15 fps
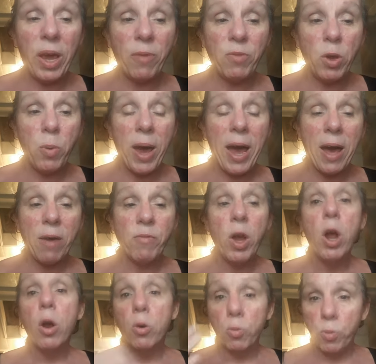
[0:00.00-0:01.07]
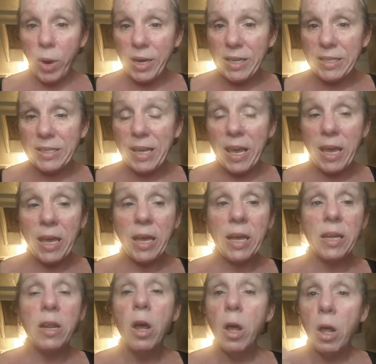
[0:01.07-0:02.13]
If you have ruddy
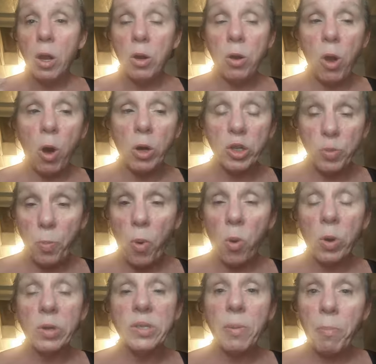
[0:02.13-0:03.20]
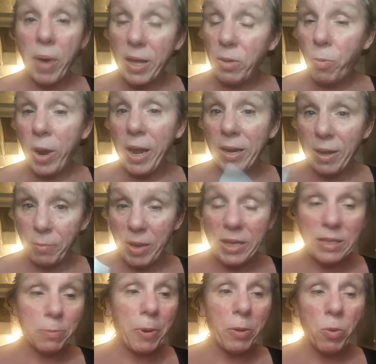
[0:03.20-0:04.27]
skin, large pores, and by the way, let me
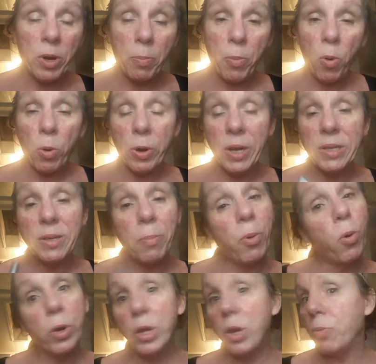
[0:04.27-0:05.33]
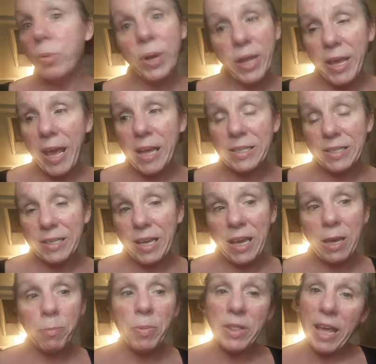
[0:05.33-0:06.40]
explain what a pore is. A pore you really can't
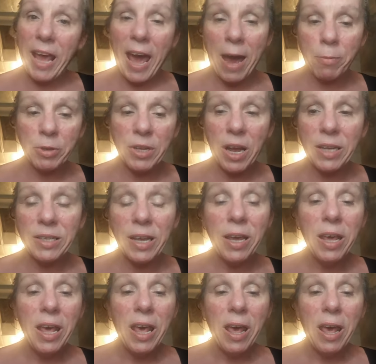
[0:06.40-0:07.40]
see, but they advertise it.